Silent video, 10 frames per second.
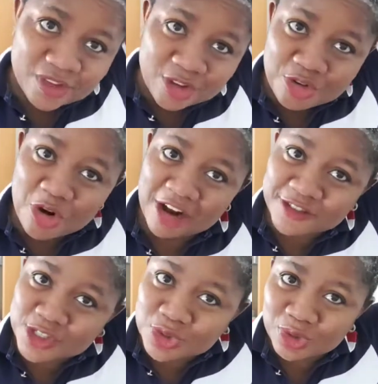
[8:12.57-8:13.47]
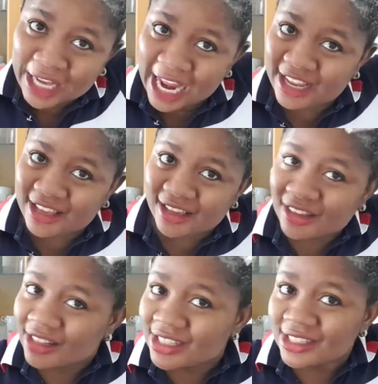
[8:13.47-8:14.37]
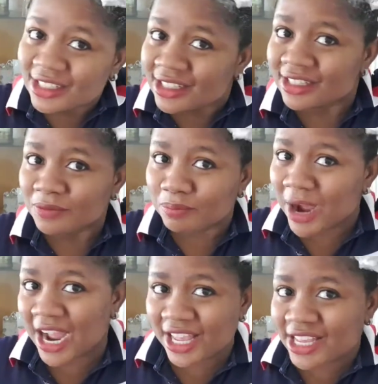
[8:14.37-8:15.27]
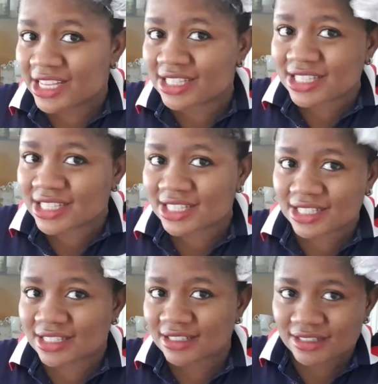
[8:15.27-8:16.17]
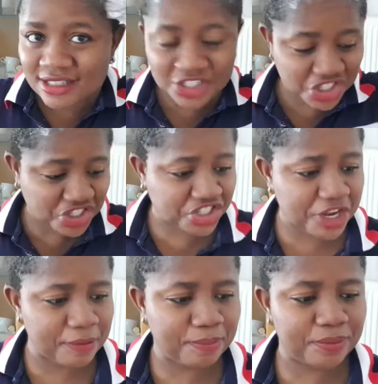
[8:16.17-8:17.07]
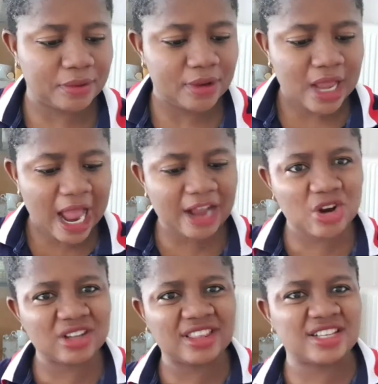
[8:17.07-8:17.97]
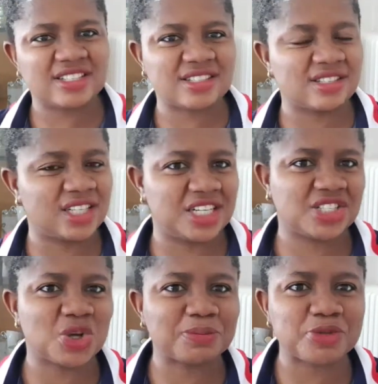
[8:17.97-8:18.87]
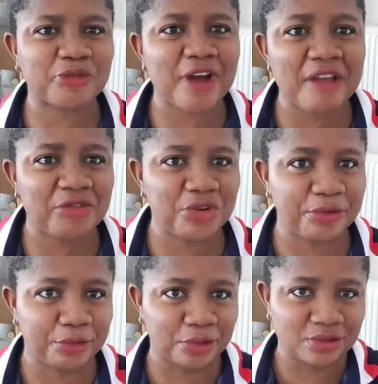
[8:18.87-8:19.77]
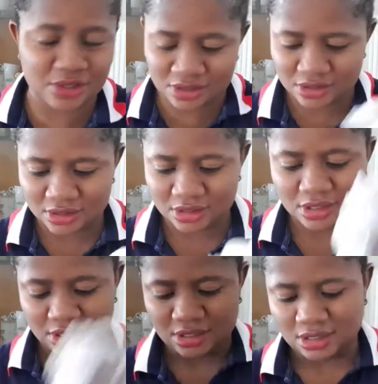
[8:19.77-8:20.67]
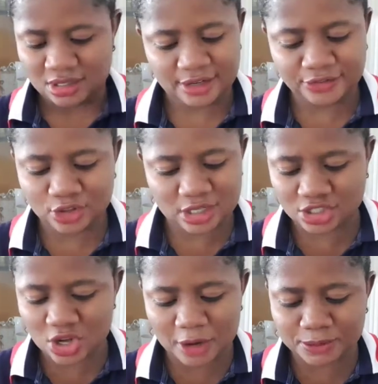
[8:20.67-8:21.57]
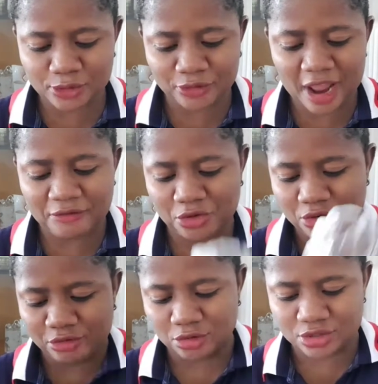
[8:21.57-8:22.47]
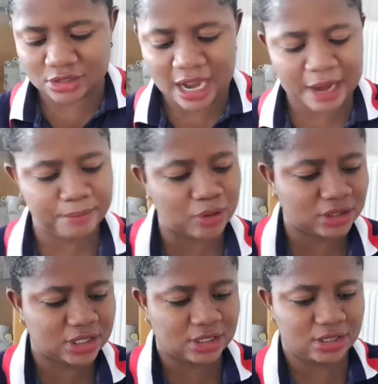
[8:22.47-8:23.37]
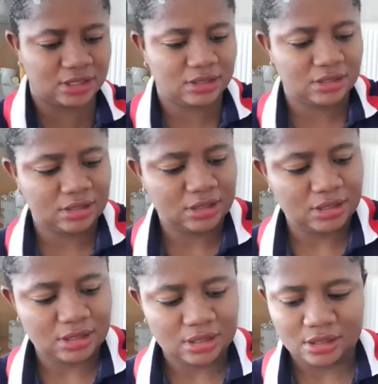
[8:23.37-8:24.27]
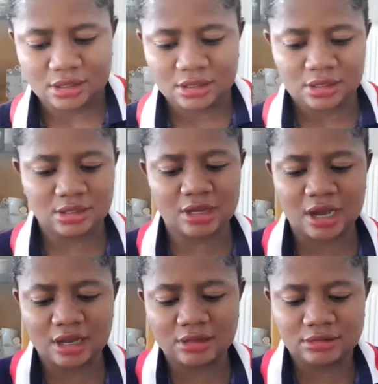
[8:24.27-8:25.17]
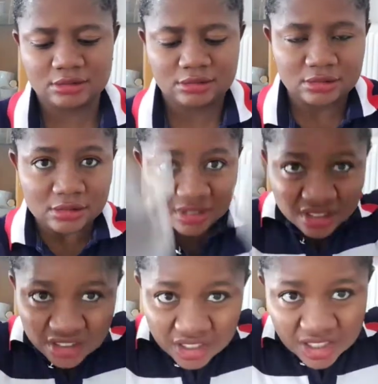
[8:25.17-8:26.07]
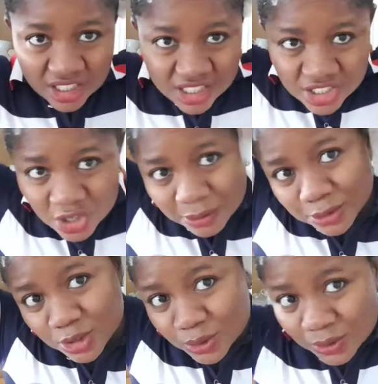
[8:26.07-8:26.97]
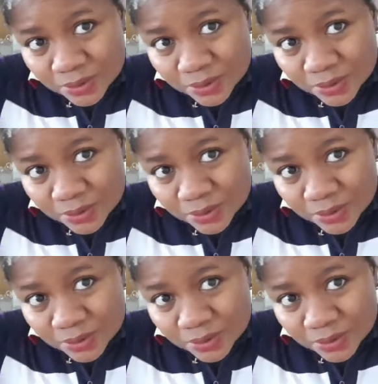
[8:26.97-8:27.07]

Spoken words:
You have to like buy it. It's cheap. I got this. It's not up to €5. It's not up to €5. I bought it. Yeah. It's not up to.